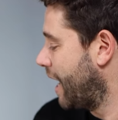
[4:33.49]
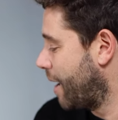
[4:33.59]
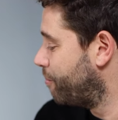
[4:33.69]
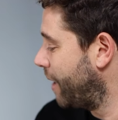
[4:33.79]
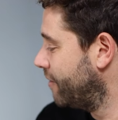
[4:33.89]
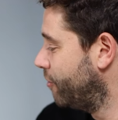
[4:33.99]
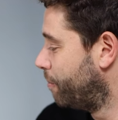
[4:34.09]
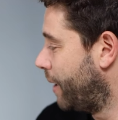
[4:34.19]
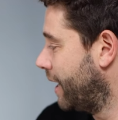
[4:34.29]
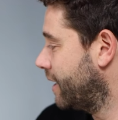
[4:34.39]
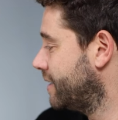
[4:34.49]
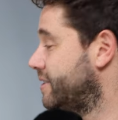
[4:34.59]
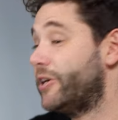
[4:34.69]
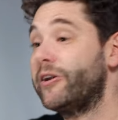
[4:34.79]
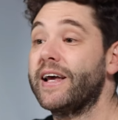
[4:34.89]
And bang for buck,
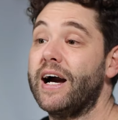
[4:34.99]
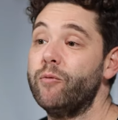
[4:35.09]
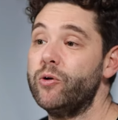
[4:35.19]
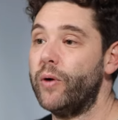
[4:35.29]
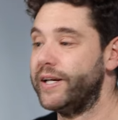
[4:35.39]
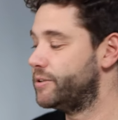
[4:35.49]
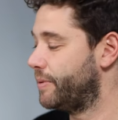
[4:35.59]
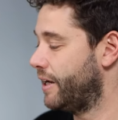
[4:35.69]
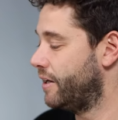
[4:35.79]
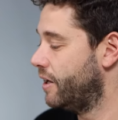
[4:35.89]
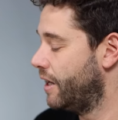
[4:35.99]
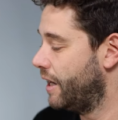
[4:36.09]
considering they come with red speed,